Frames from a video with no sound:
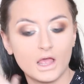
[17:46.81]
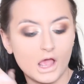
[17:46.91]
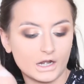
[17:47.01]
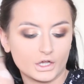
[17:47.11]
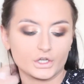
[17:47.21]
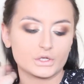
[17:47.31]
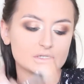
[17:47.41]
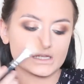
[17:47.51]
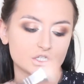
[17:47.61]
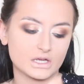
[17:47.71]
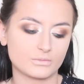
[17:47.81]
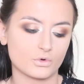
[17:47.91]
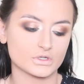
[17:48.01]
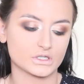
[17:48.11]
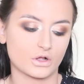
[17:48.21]
And I'm going to use this shade more
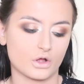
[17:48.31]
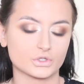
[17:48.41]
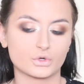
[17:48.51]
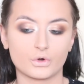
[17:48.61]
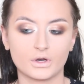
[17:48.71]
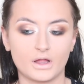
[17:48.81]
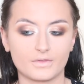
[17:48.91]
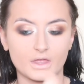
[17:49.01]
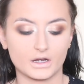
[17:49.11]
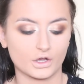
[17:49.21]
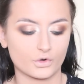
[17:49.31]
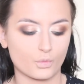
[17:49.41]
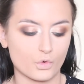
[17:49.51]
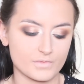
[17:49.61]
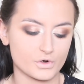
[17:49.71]
as the contour, and then I'm going to
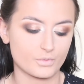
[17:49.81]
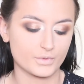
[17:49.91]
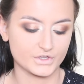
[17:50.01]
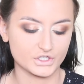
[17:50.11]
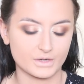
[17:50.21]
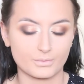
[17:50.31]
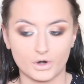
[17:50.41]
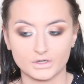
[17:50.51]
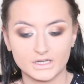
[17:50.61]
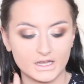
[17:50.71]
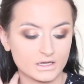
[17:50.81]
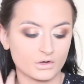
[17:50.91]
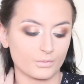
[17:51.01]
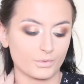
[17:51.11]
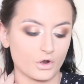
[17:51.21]
warm it up with the shade Bronde or
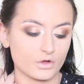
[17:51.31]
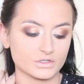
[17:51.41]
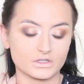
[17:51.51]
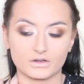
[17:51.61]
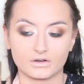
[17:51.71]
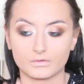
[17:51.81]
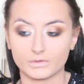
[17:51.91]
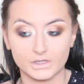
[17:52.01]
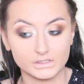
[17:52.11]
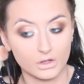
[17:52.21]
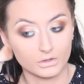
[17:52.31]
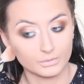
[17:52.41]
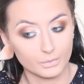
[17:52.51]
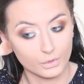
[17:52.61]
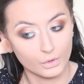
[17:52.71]
Brond, I don't know what that's called,
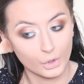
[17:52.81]
but